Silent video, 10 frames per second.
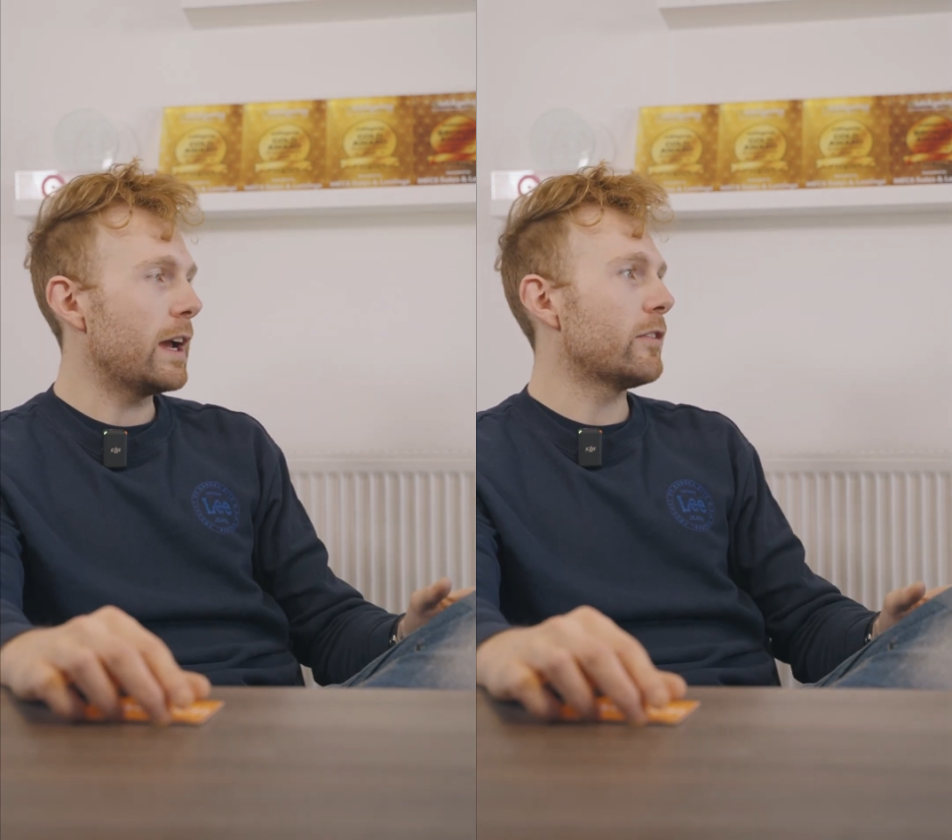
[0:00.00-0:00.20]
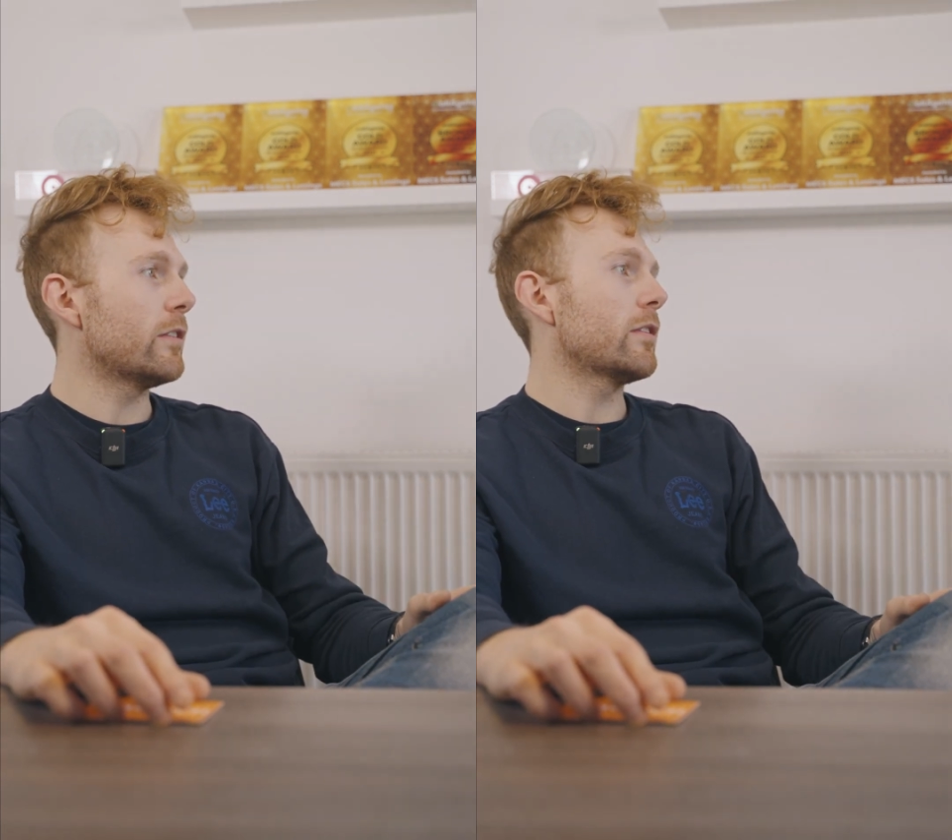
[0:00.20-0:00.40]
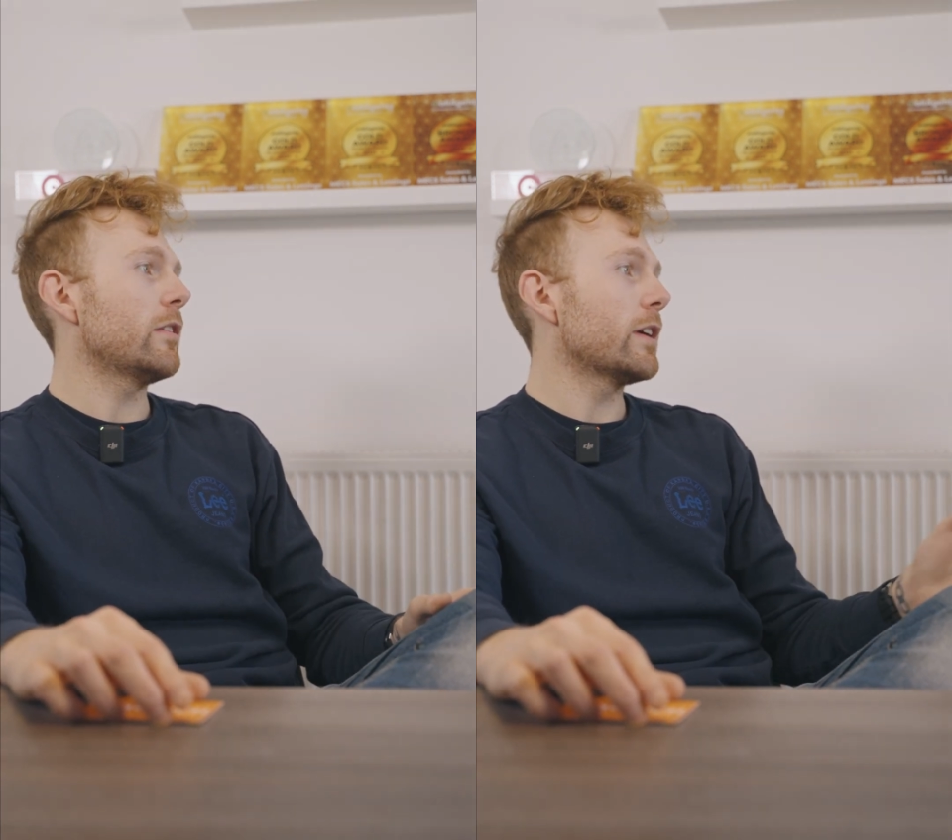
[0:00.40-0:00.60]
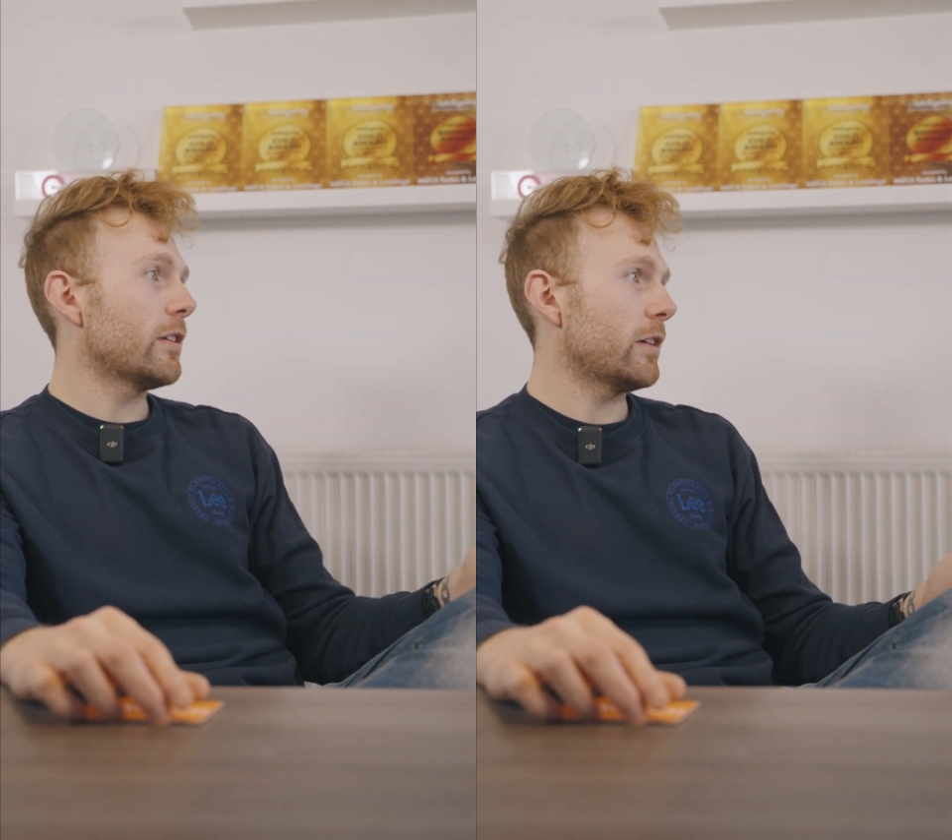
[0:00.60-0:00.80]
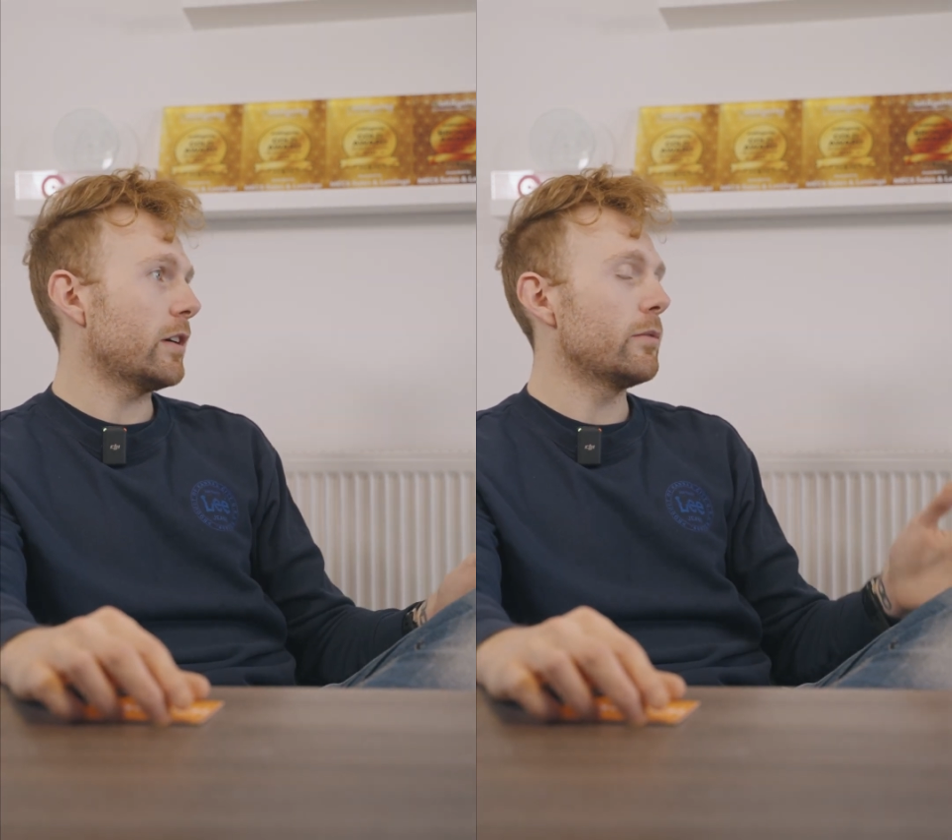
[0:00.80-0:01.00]
agents like
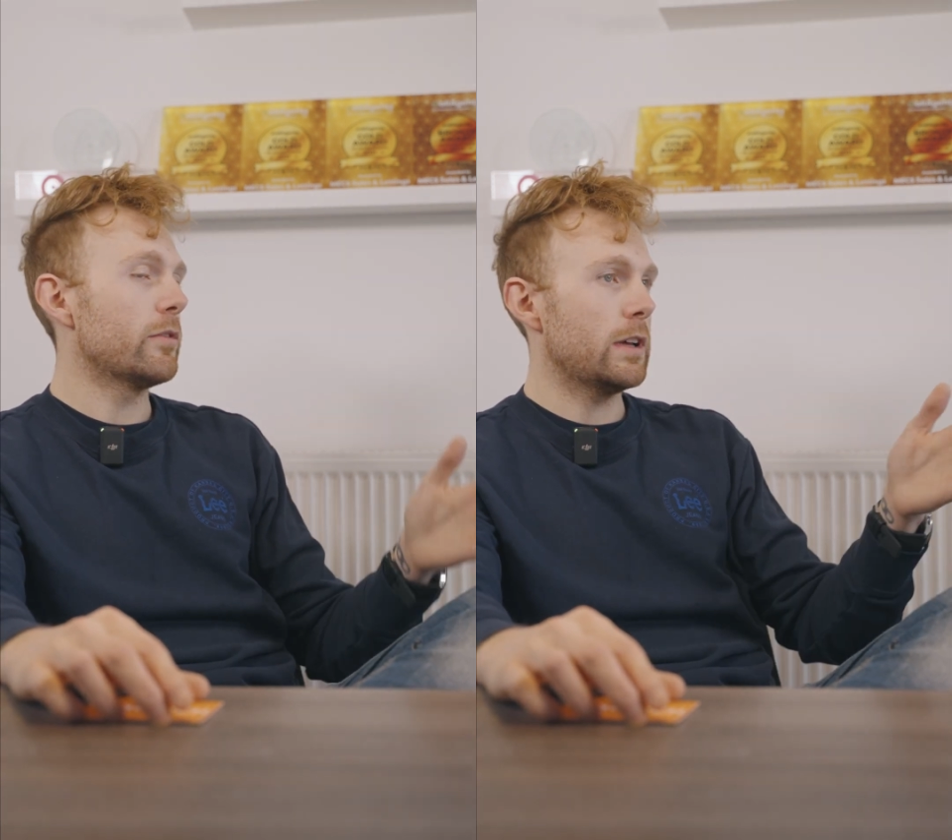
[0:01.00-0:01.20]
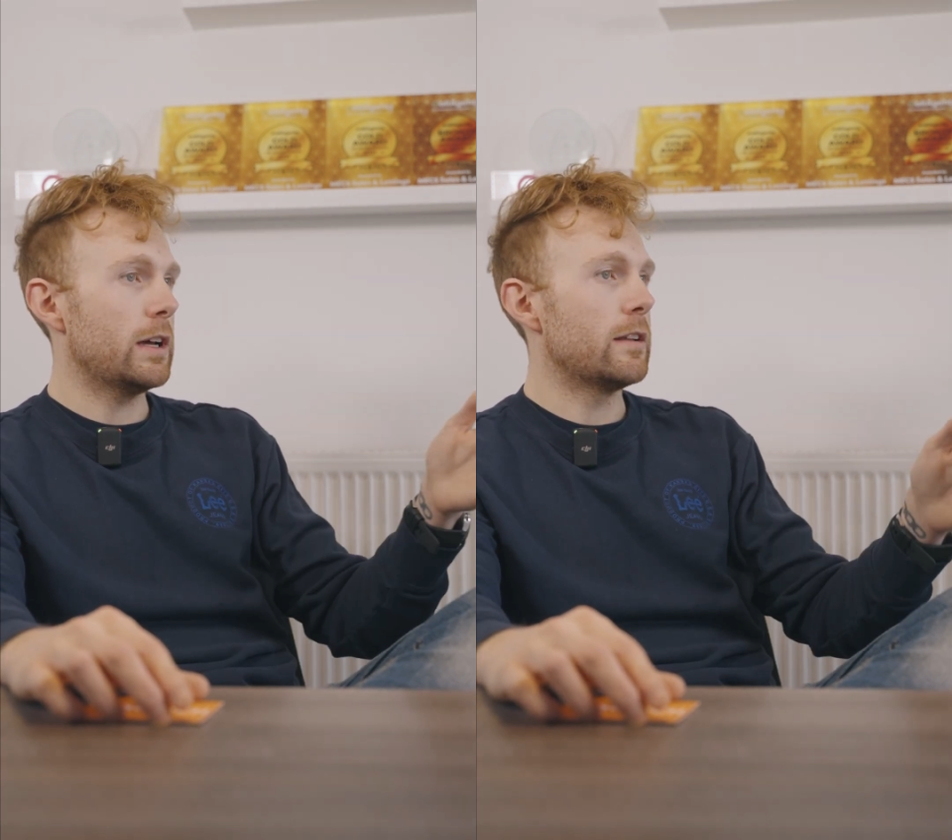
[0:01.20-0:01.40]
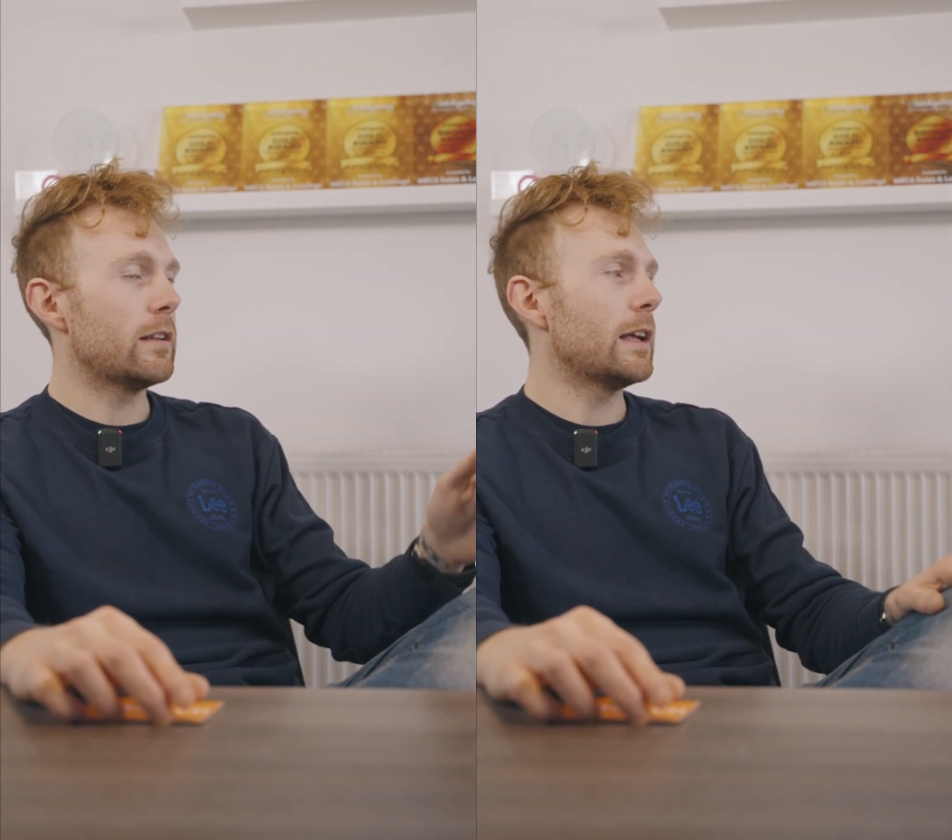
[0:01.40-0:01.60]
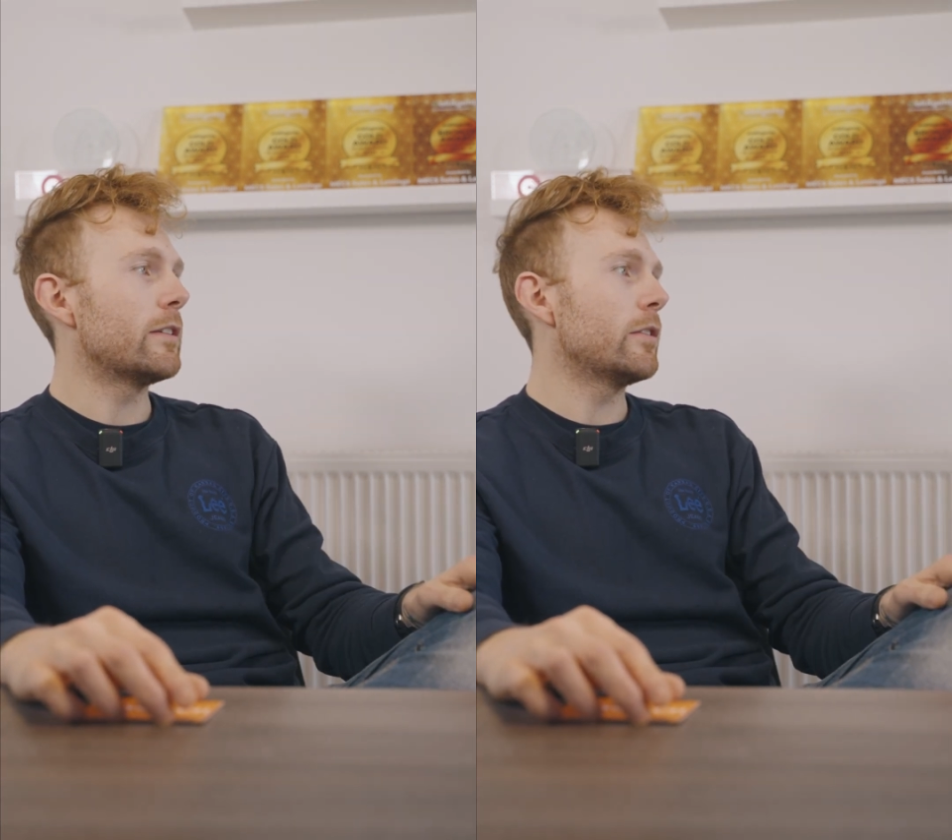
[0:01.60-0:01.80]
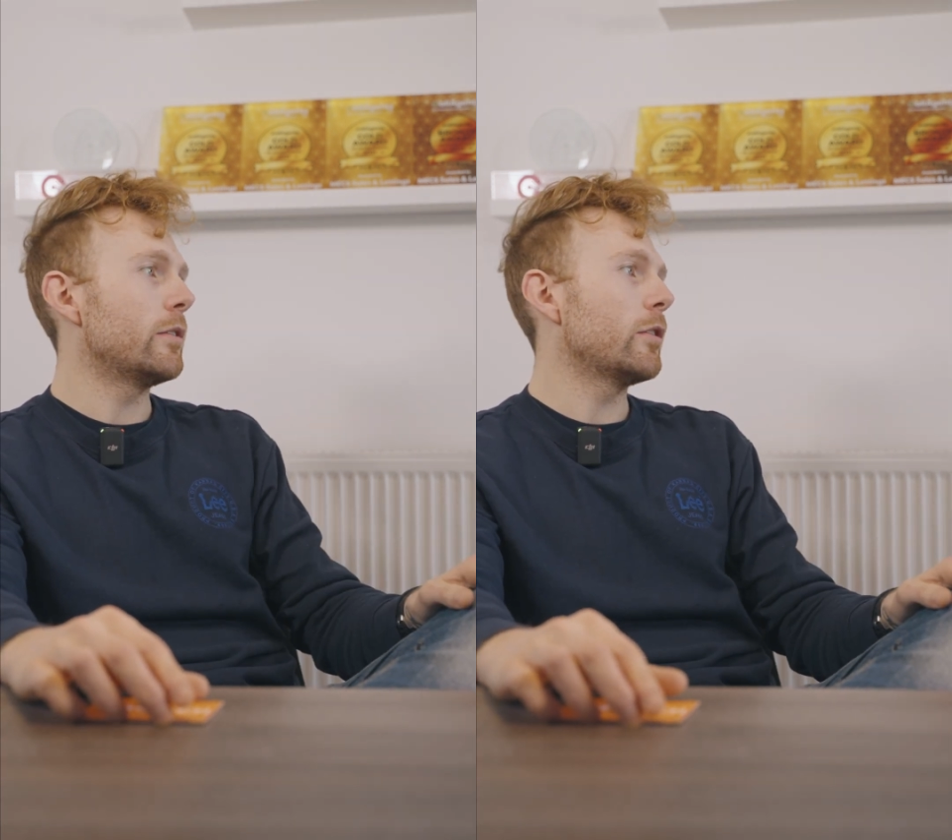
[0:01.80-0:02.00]
yourselves and land and new